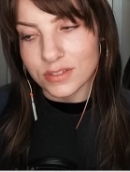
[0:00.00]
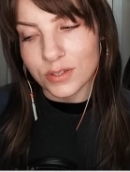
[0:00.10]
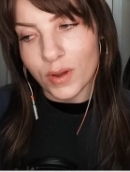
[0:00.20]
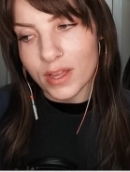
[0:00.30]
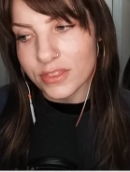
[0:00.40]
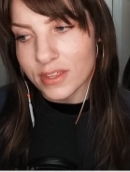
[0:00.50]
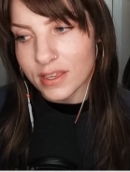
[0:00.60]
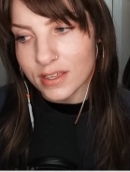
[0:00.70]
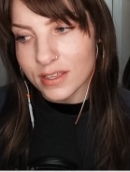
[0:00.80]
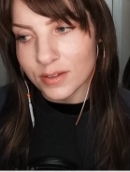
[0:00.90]
Do I
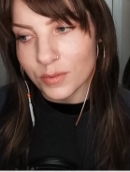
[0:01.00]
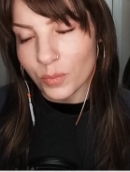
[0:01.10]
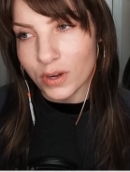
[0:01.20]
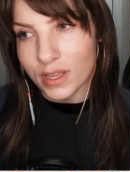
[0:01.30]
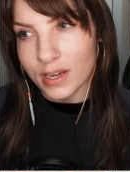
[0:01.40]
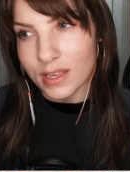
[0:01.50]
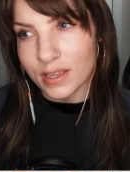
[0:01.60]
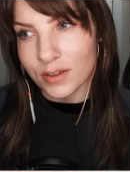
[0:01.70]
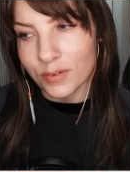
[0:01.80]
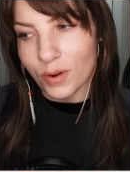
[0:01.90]
think we're
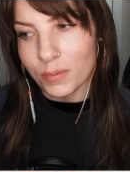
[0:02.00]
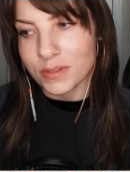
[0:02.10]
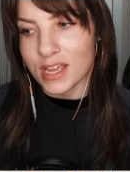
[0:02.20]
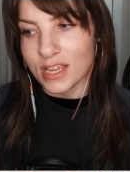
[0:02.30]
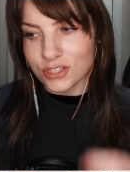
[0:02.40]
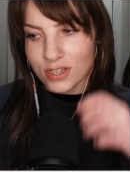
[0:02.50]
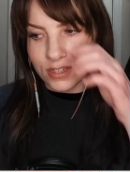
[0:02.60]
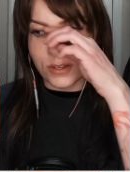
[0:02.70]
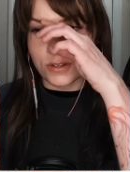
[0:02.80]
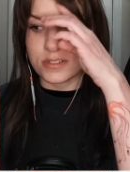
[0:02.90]
getting Reputation on
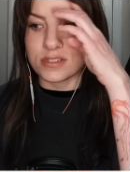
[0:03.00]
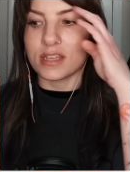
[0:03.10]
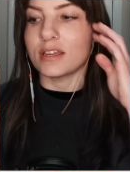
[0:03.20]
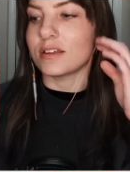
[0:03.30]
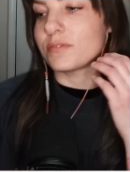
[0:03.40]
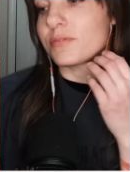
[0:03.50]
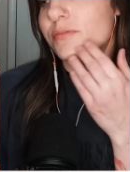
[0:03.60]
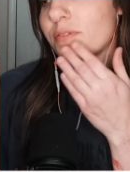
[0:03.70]
New Year's Eve?